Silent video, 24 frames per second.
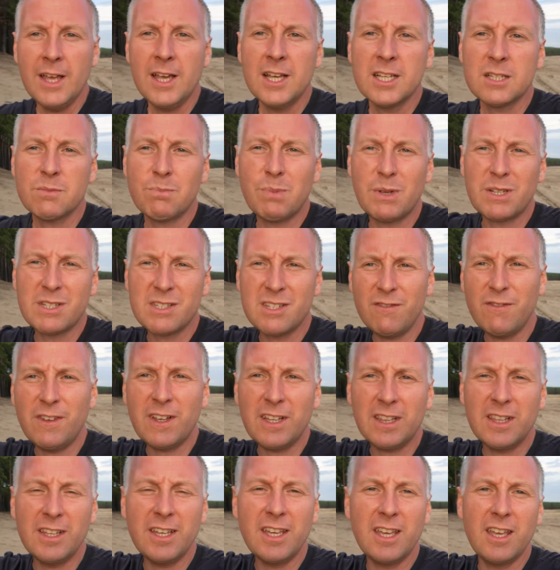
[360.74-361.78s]

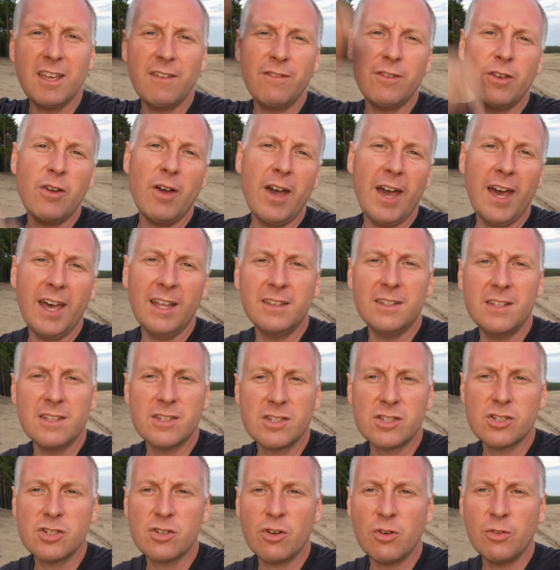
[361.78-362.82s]
specifically if you add this
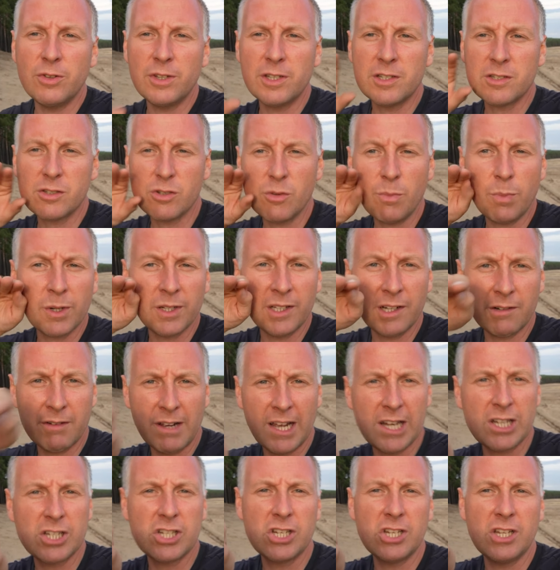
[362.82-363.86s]
Sony super
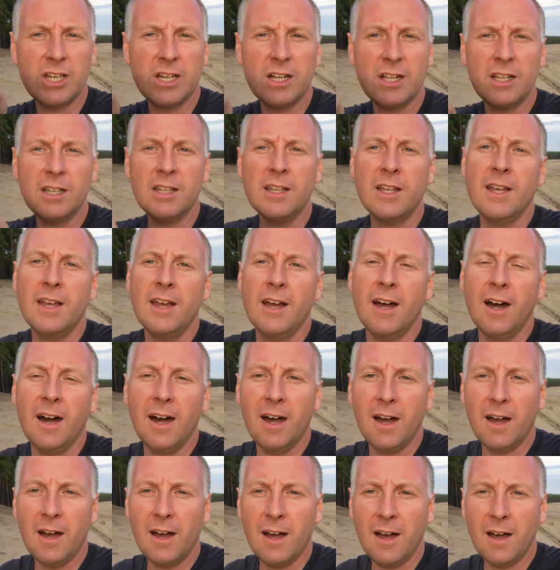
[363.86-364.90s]
directional
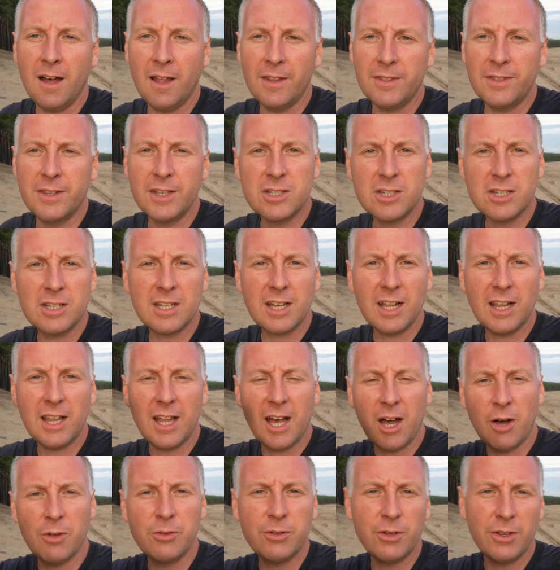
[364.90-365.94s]
digital
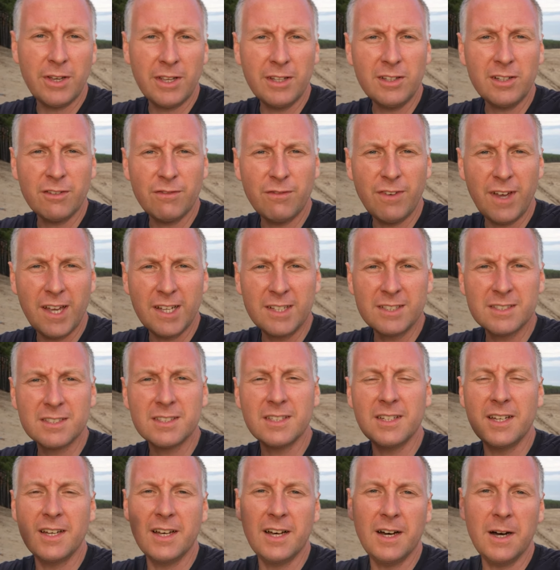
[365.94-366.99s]
audio interface
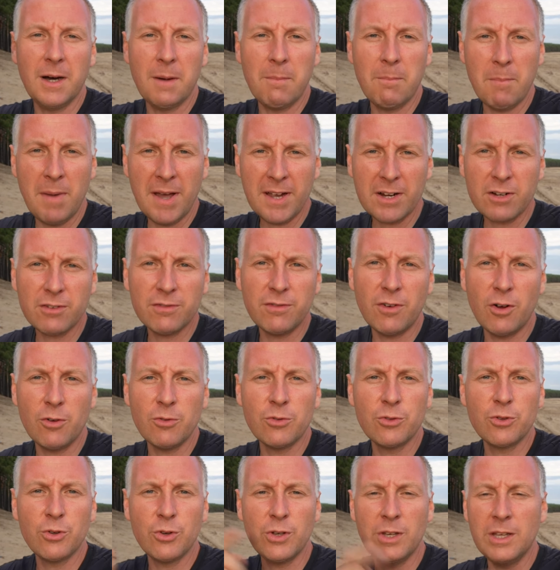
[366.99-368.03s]
microphone
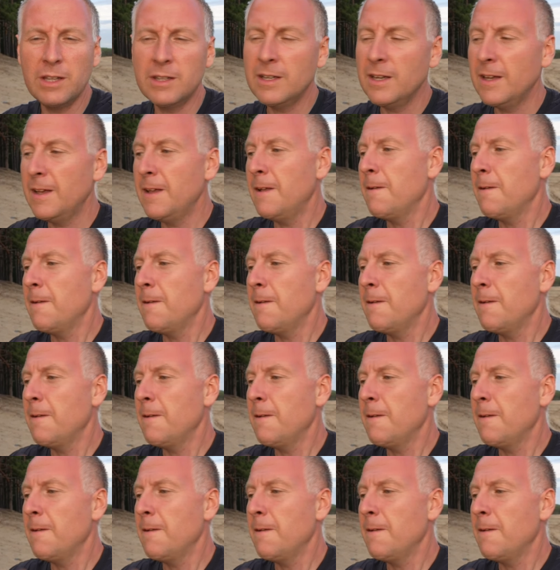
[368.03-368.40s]
to it.